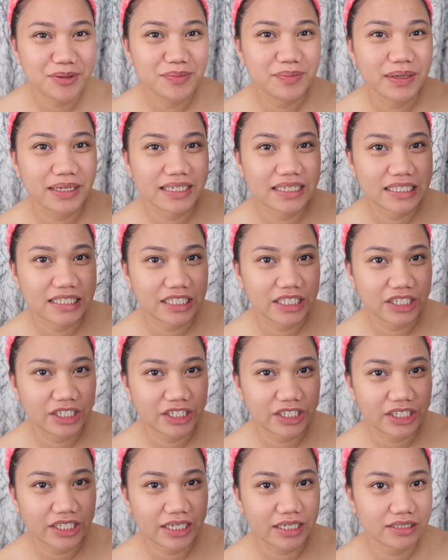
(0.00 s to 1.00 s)
But
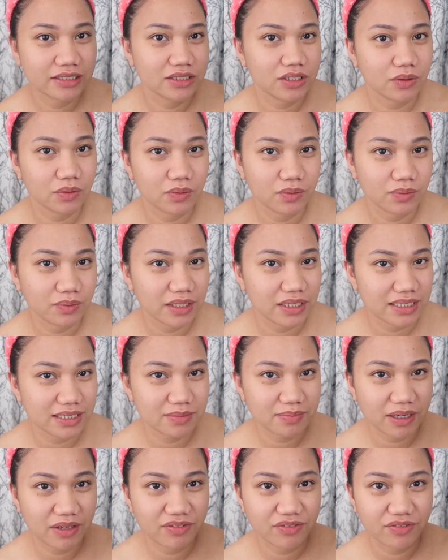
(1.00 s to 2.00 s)
here, so this
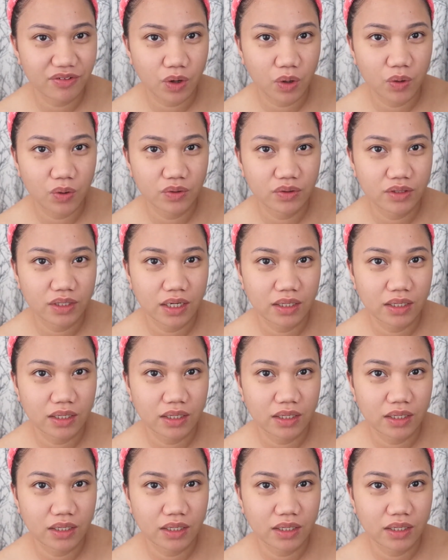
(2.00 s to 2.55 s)
is my phone.